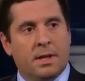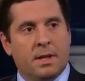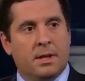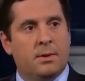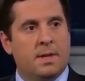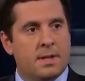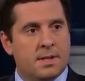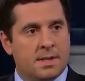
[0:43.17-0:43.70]
you
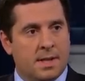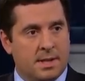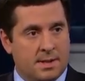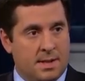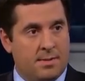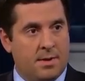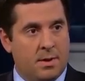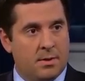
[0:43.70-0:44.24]
need
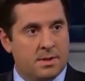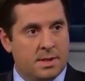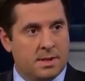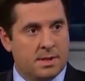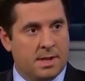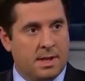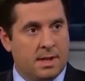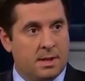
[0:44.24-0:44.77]
60 votes
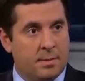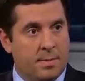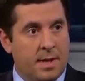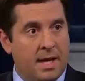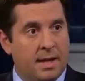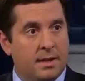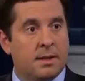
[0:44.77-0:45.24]
just to end debate,